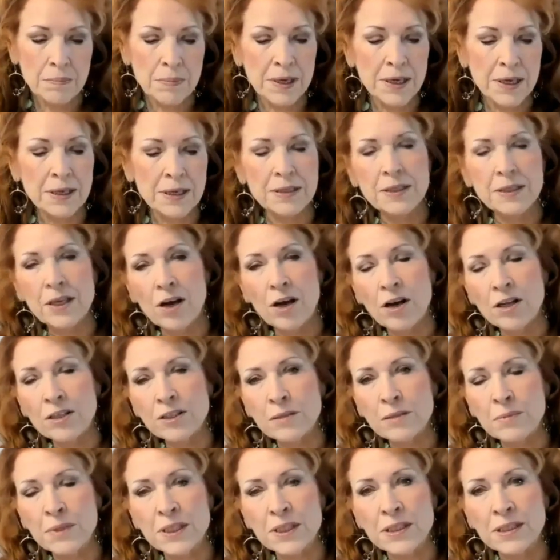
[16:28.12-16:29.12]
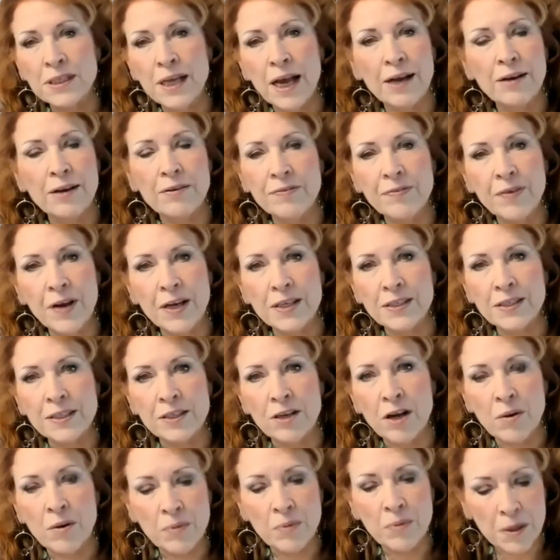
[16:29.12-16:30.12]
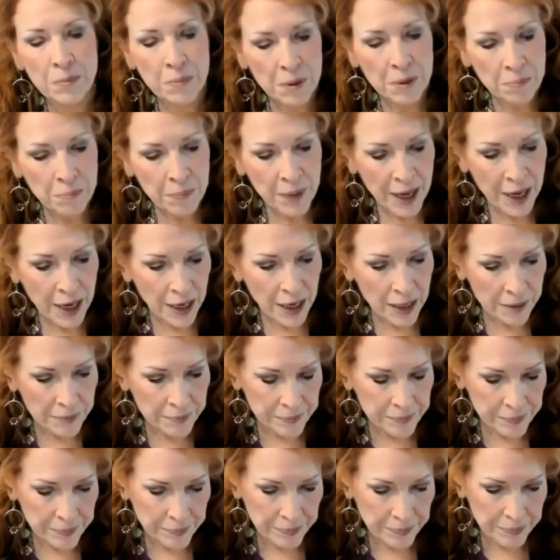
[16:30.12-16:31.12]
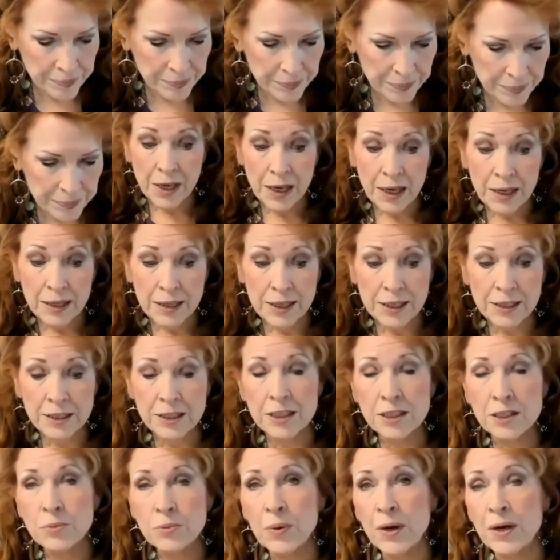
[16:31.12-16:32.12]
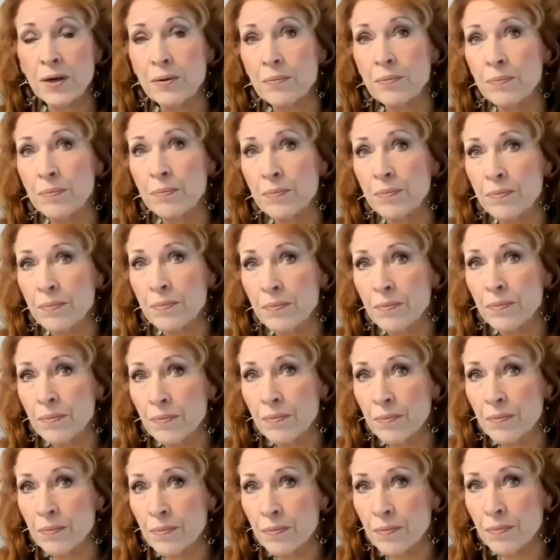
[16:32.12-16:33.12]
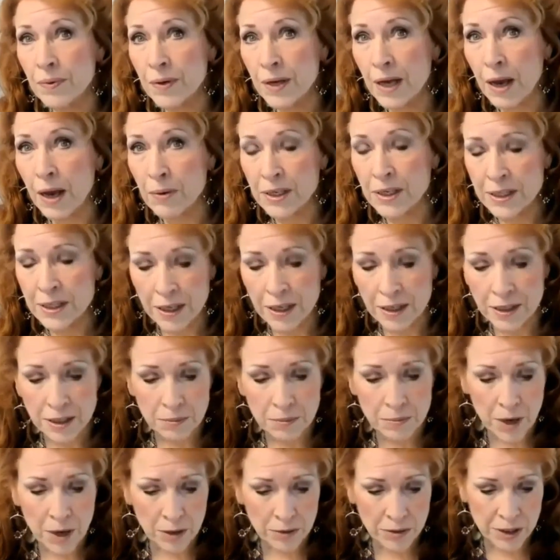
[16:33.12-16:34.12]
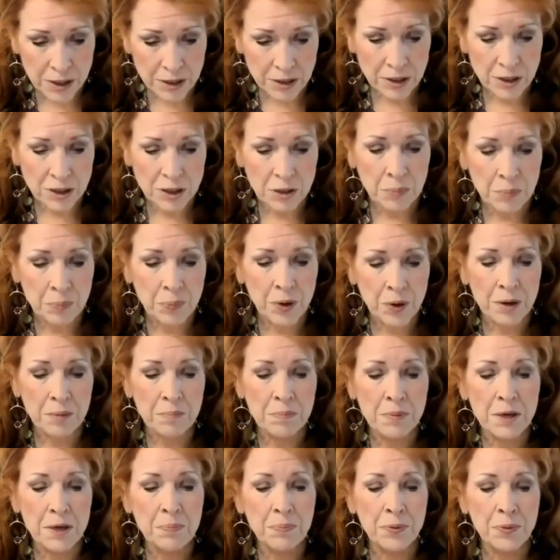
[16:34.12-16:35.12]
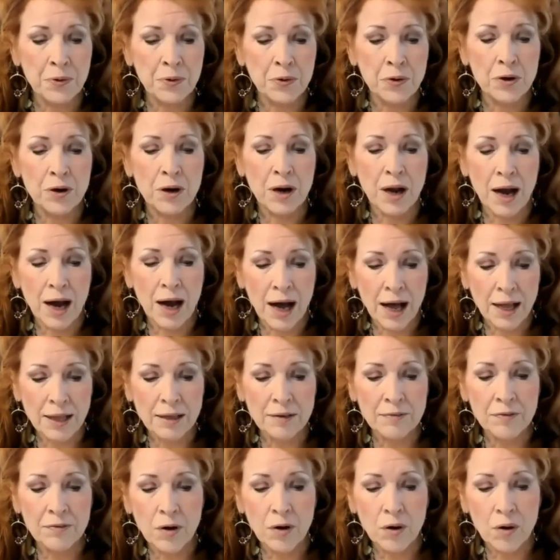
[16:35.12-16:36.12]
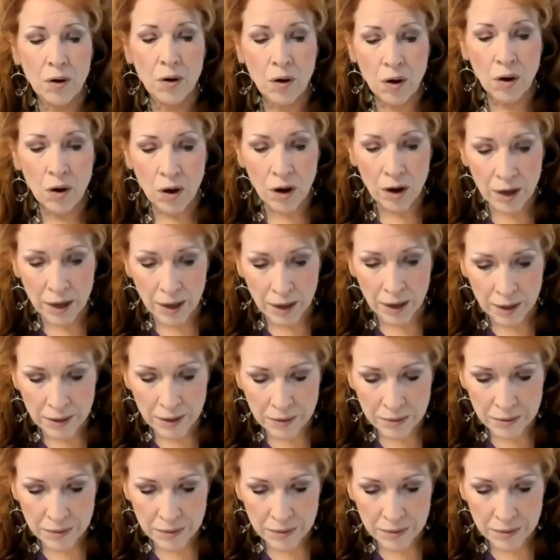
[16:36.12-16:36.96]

because the ultimate sacrifice had already been made. This is what Yahweh tells Moses to bring me pure olive oil.